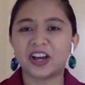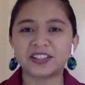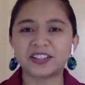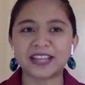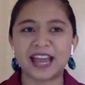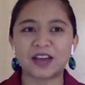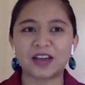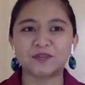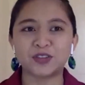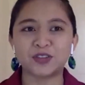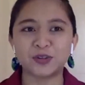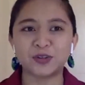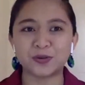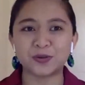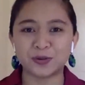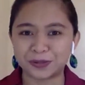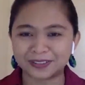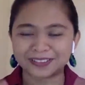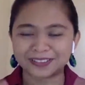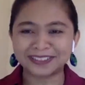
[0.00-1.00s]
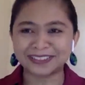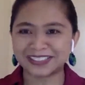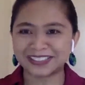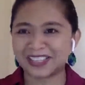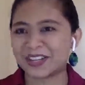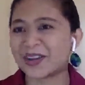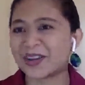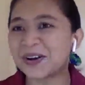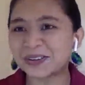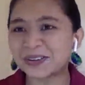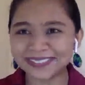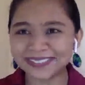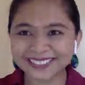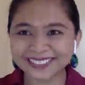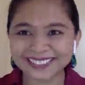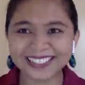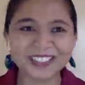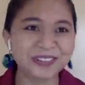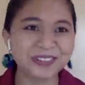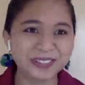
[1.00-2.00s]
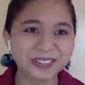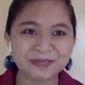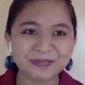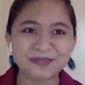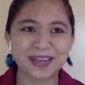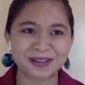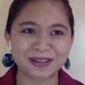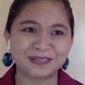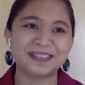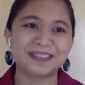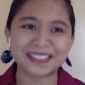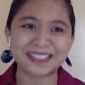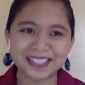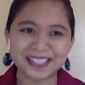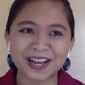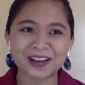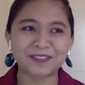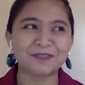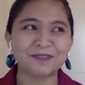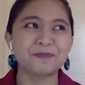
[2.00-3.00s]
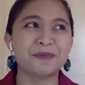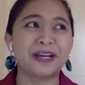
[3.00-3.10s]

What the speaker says: not have to use my own stuff.